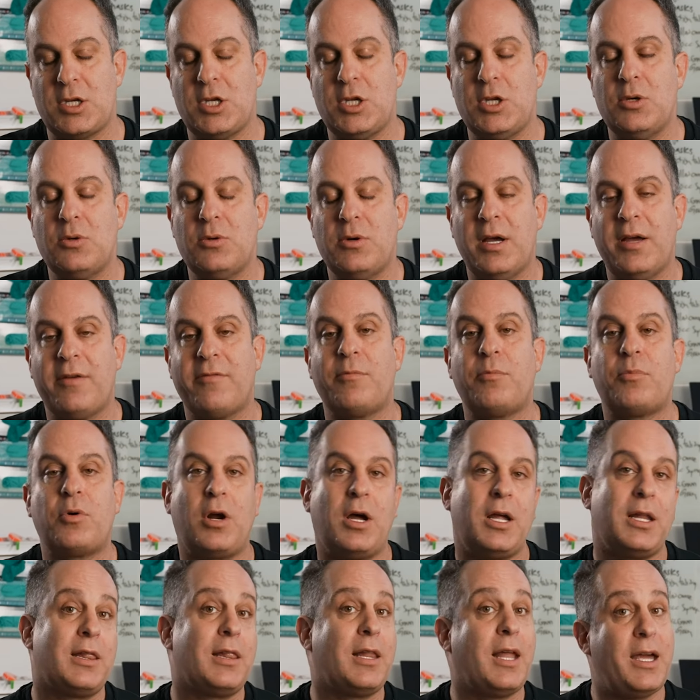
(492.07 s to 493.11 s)
You have
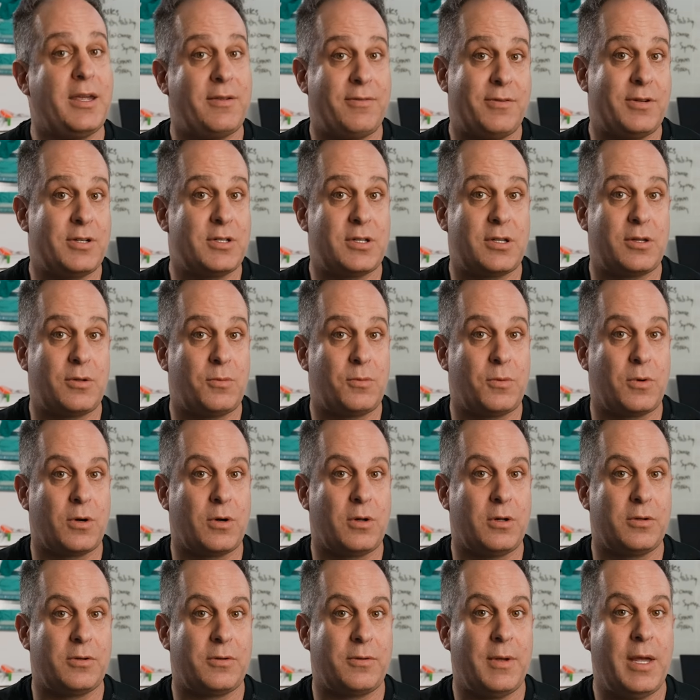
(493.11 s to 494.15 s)
brought life into the
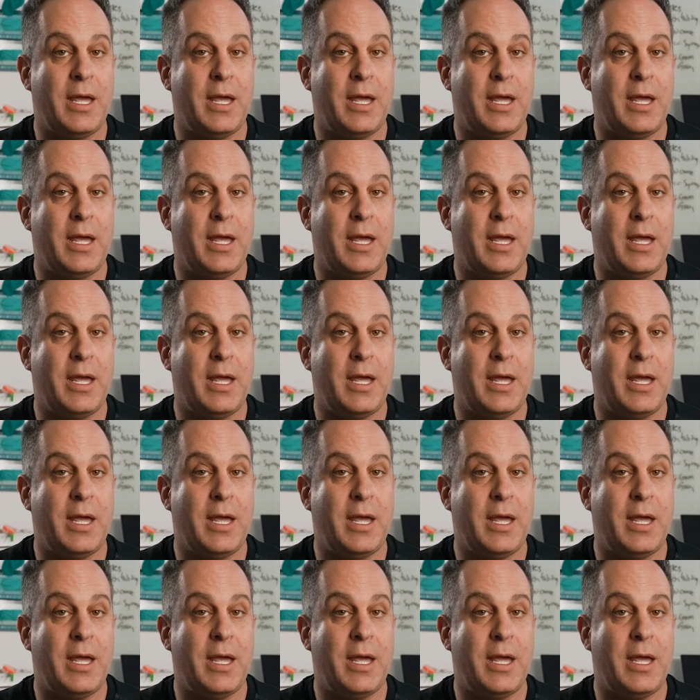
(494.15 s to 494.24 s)
world